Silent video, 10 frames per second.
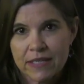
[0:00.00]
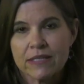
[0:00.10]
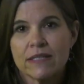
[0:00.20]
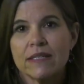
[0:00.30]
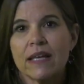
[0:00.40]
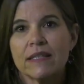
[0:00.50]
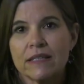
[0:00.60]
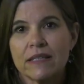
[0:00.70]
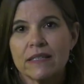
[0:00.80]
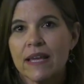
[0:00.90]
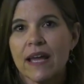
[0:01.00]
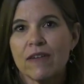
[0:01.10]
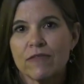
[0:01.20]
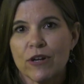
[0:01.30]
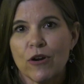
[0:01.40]
It's nothing that they
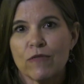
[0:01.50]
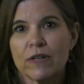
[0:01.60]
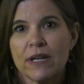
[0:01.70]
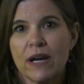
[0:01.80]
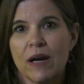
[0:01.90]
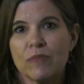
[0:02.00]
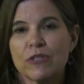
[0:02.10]
ever overcome.